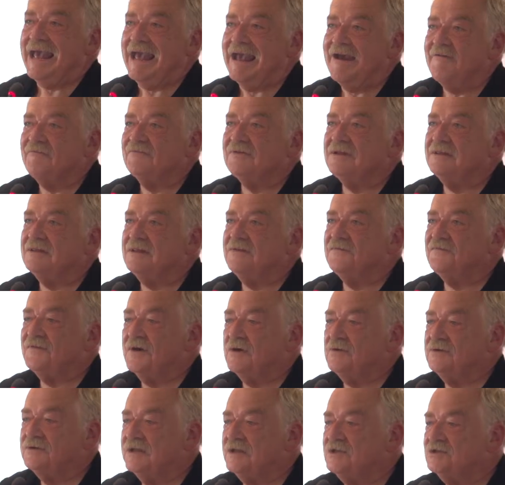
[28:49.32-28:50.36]
after the
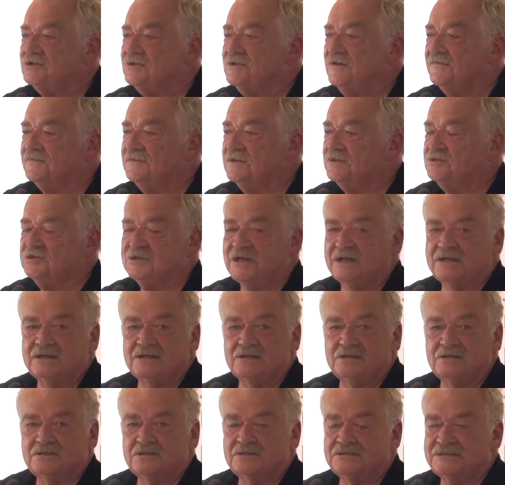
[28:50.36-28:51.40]
foundation of
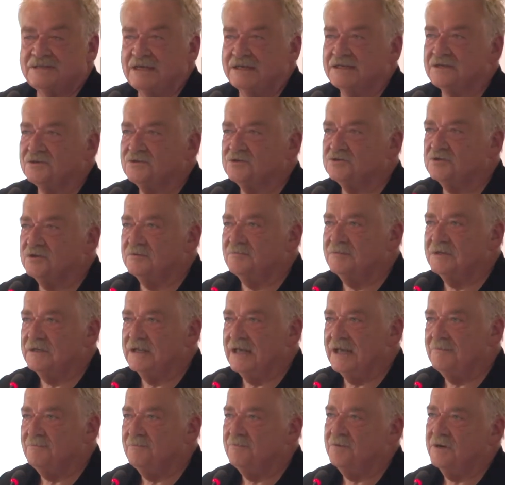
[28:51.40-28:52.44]
the Second
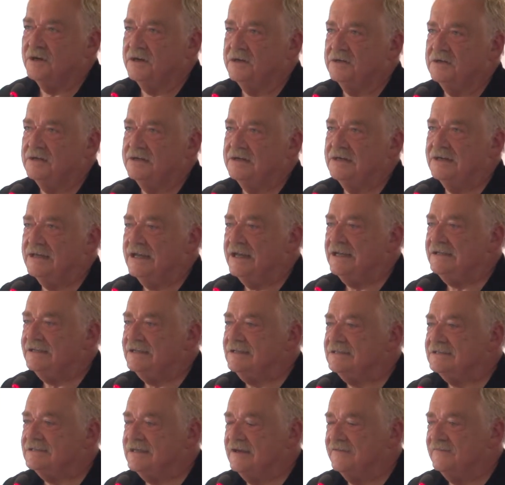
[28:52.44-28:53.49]
German Empire in
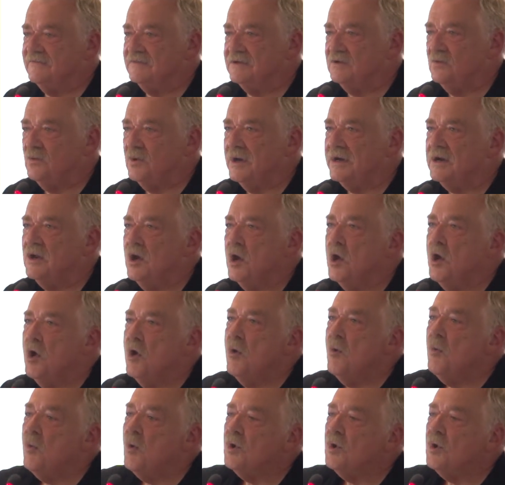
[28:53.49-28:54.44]
1871,